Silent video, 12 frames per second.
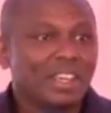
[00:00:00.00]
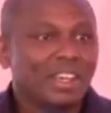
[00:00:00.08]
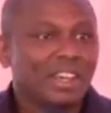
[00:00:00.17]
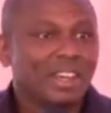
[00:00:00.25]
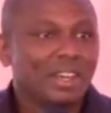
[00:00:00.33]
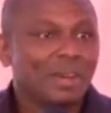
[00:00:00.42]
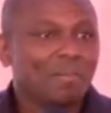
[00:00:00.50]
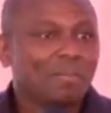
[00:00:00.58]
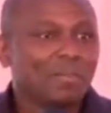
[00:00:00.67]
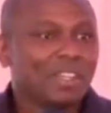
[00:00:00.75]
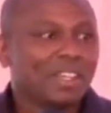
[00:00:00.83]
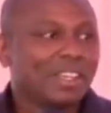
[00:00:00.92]

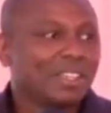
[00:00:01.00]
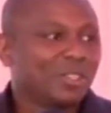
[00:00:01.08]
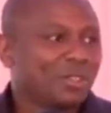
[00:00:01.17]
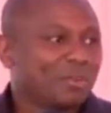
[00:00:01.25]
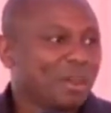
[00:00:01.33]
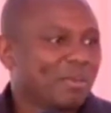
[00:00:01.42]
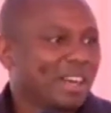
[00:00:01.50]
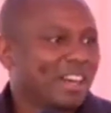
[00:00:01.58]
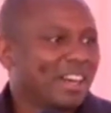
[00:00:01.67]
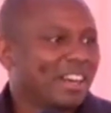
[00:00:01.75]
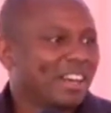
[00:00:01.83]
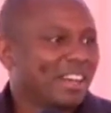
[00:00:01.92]
And you
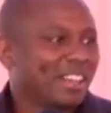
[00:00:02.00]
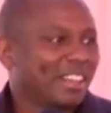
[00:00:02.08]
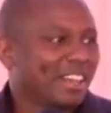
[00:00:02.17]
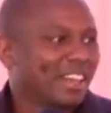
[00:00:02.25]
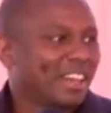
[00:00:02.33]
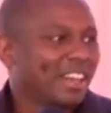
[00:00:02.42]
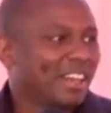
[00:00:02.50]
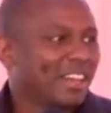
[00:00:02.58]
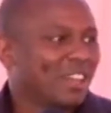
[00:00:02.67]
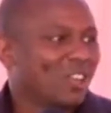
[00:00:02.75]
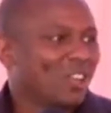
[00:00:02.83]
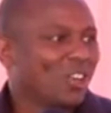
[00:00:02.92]
remember the
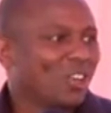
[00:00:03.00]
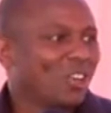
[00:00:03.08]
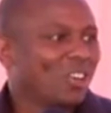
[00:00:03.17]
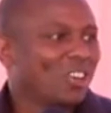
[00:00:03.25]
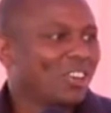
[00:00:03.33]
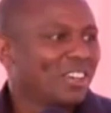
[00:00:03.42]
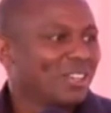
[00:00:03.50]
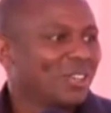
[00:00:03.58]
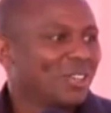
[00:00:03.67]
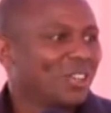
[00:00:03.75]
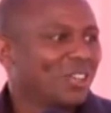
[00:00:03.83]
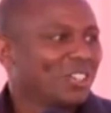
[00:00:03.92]
no
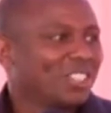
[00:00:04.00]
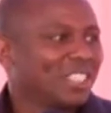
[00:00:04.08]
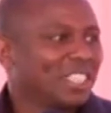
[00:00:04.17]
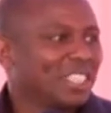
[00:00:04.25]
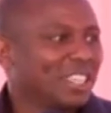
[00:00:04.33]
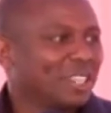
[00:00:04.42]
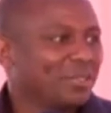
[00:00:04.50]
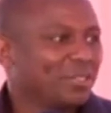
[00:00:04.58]
CDF.